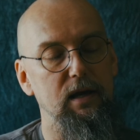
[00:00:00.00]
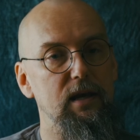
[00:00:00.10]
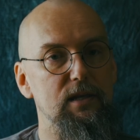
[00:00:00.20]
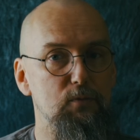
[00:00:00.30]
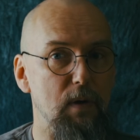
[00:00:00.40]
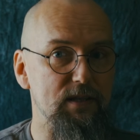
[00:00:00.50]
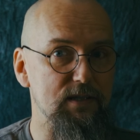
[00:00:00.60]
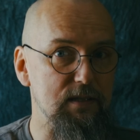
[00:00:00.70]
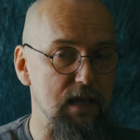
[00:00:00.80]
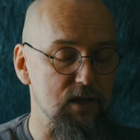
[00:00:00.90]
It's well
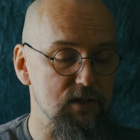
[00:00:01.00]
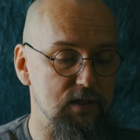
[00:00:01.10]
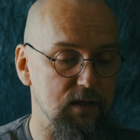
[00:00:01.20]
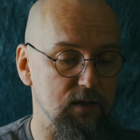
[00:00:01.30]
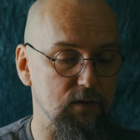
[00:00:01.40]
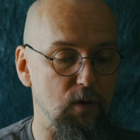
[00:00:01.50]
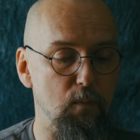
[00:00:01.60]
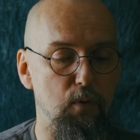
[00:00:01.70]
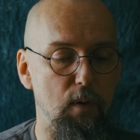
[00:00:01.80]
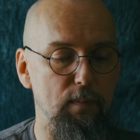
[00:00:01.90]
stitched, no
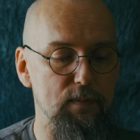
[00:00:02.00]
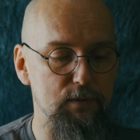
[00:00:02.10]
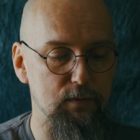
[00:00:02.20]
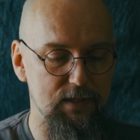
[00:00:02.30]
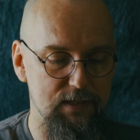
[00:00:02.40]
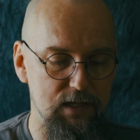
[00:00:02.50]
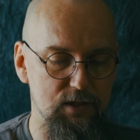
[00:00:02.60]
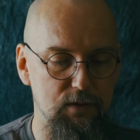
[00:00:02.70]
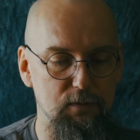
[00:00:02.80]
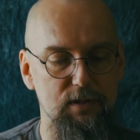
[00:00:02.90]
problems with
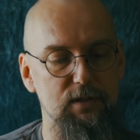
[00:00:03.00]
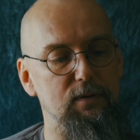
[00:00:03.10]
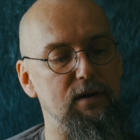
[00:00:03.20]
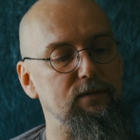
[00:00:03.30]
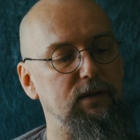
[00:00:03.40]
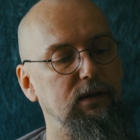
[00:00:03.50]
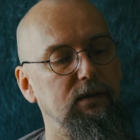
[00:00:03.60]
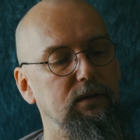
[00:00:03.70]
stitching whatsoever.